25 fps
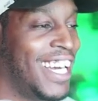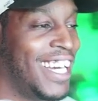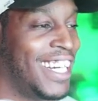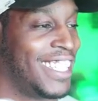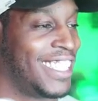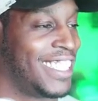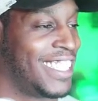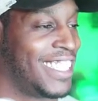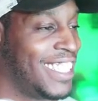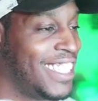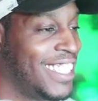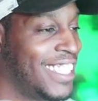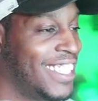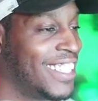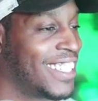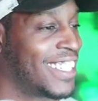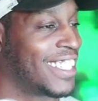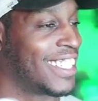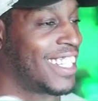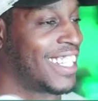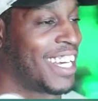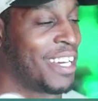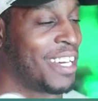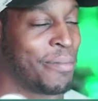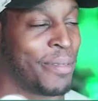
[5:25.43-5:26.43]
she need to look at
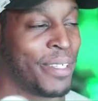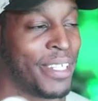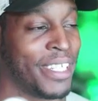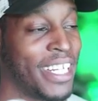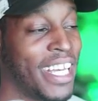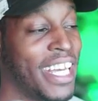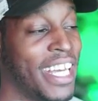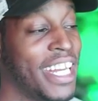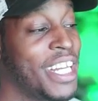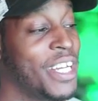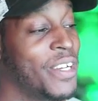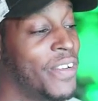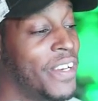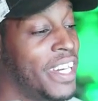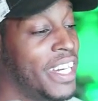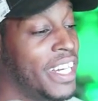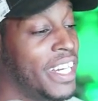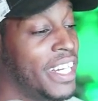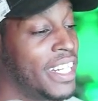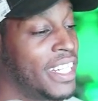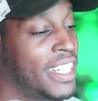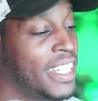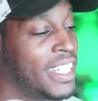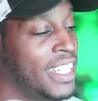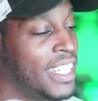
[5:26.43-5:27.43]
that. But anyway,
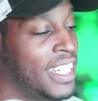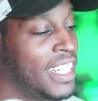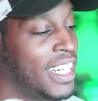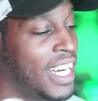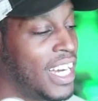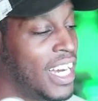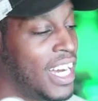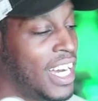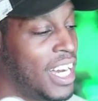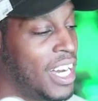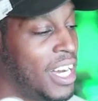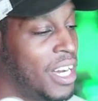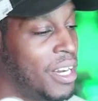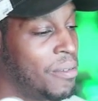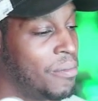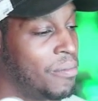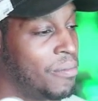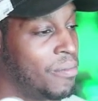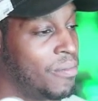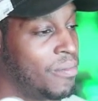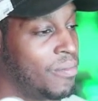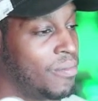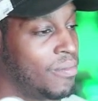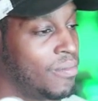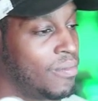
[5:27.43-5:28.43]

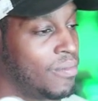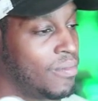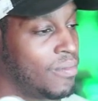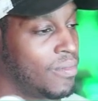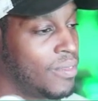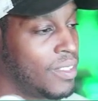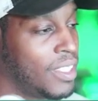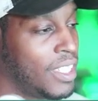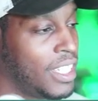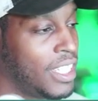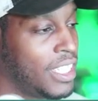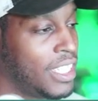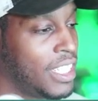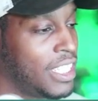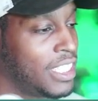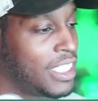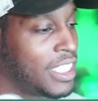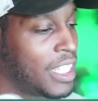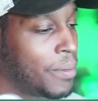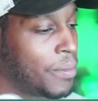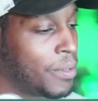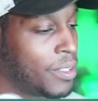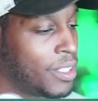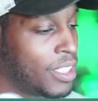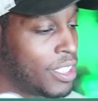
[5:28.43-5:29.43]
it is
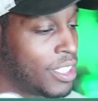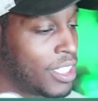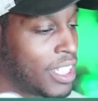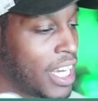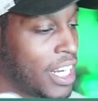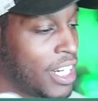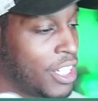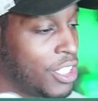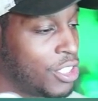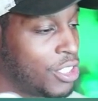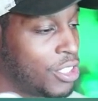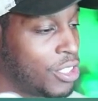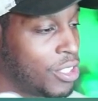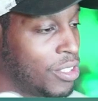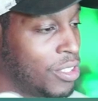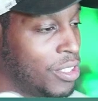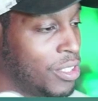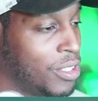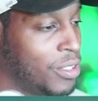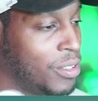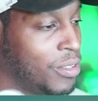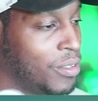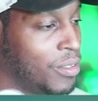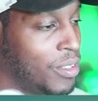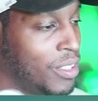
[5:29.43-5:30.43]
able to kind of show
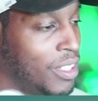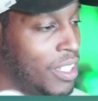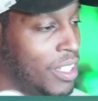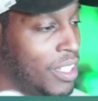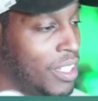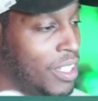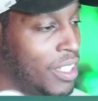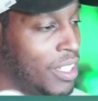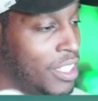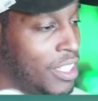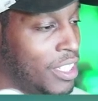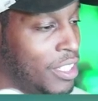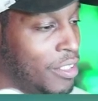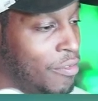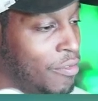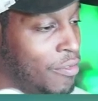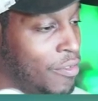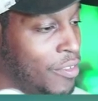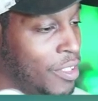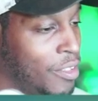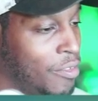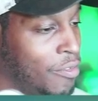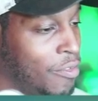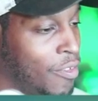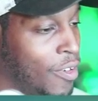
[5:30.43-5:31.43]
you the
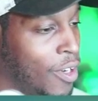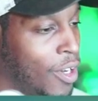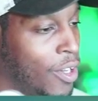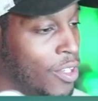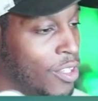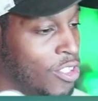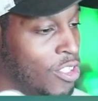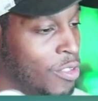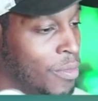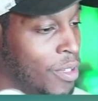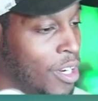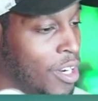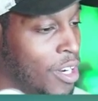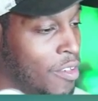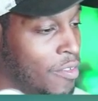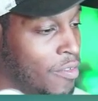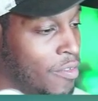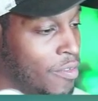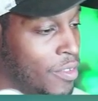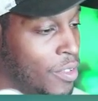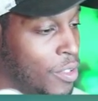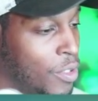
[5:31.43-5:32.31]
volume of